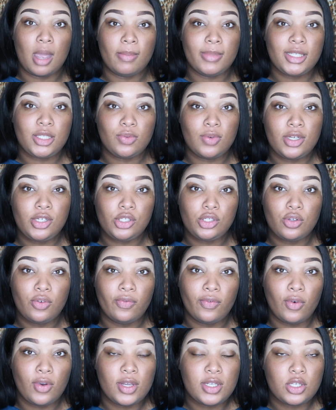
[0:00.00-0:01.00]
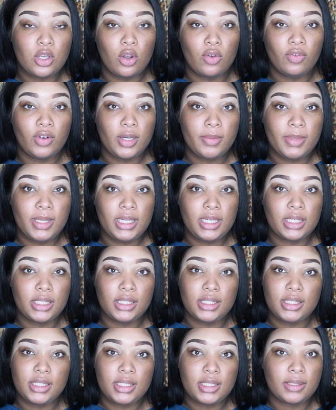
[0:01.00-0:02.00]
I'm gonna switch to voiceover
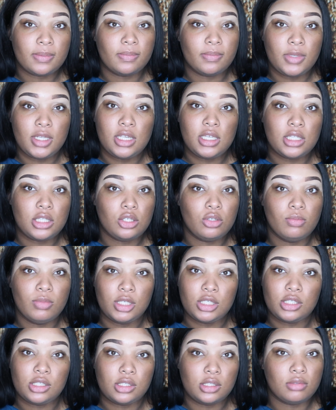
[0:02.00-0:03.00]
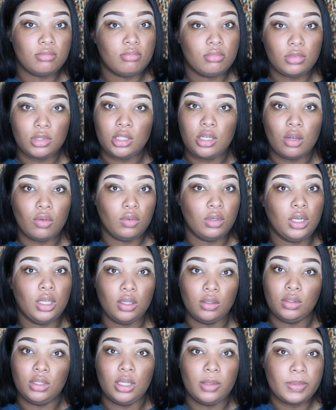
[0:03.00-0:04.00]
because there's too much going
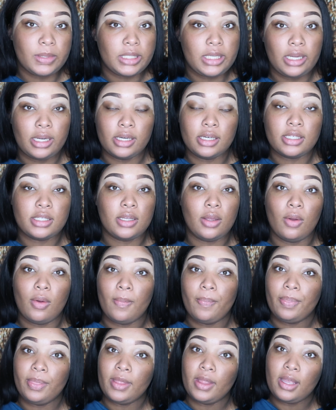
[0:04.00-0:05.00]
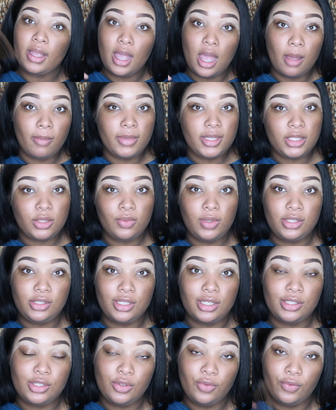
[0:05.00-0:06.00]
on upstairs, so I'm gonna
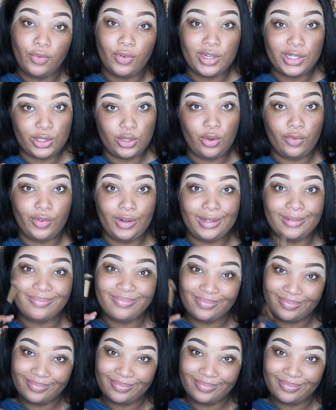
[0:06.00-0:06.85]
switch it to voiceover.